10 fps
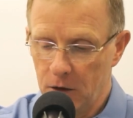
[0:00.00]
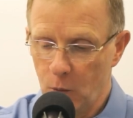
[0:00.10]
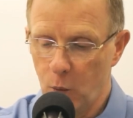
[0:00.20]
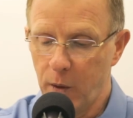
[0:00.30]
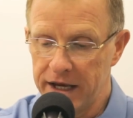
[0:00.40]

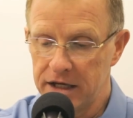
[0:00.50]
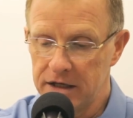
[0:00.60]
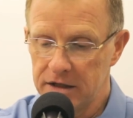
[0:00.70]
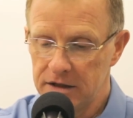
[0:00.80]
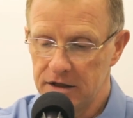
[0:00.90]

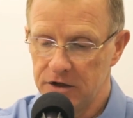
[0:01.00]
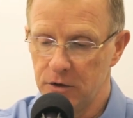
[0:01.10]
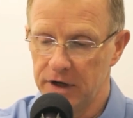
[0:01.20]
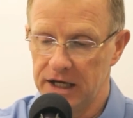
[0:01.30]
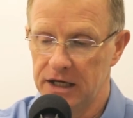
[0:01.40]
when
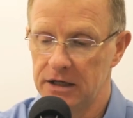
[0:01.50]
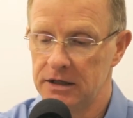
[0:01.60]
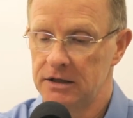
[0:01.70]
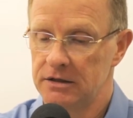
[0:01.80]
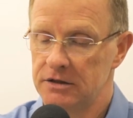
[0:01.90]
you're
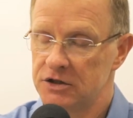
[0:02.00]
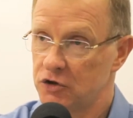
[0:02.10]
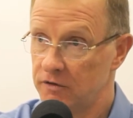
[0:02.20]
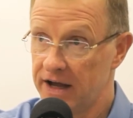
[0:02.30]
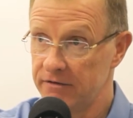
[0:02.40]
in
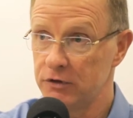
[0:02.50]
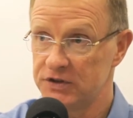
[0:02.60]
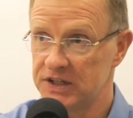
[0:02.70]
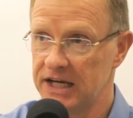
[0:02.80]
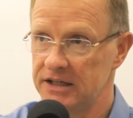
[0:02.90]
survival
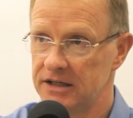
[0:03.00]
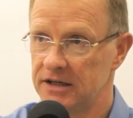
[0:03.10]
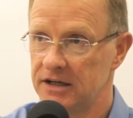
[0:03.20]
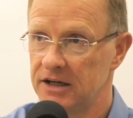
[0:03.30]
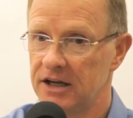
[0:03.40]
state,
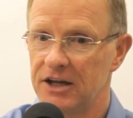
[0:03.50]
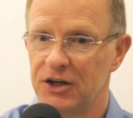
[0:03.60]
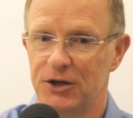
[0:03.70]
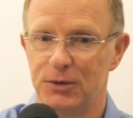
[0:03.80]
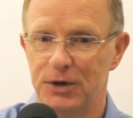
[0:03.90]

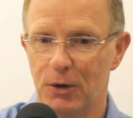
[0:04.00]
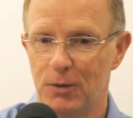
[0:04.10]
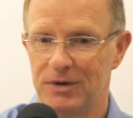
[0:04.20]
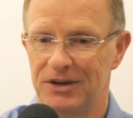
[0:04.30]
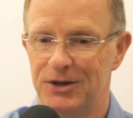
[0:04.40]
you
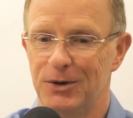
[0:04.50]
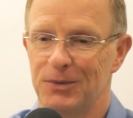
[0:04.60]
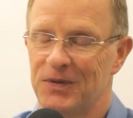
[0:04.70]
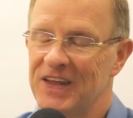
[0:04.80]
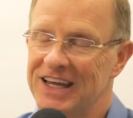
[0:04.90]
don't you
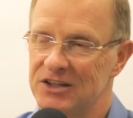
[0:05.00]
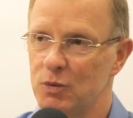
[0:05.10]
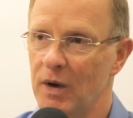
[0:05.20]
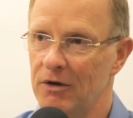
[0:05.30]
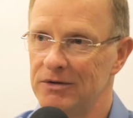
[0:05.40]
don't think as
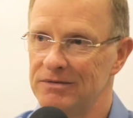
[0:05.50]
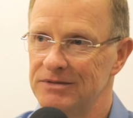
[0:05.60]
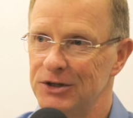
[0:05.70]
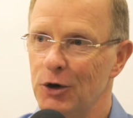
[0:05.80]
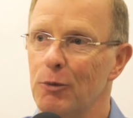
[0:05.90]
well.
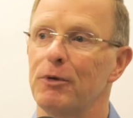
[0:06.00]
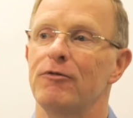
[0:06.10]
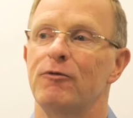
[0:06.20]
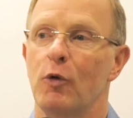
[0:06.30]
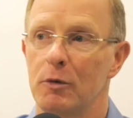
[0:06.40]
You don't
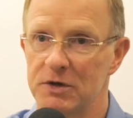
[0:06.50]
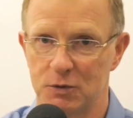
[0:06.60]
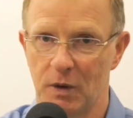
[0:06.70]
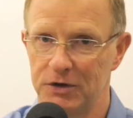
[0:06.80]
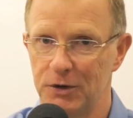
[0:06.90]
perform as
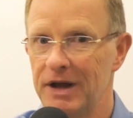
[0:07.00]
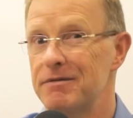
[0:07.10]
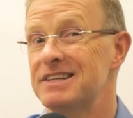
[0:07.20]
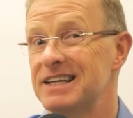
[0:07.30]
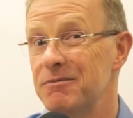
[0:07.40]
well. You don't have
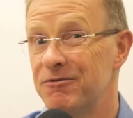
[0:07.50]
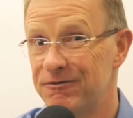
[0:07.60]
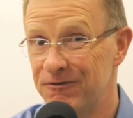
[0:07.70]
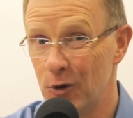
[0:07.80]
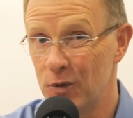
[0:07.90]
the same
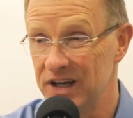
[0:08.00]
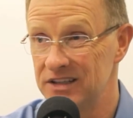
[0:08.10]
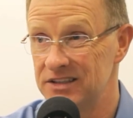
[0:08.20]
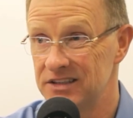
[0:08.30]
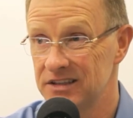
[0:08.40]

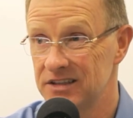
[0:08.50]
focus,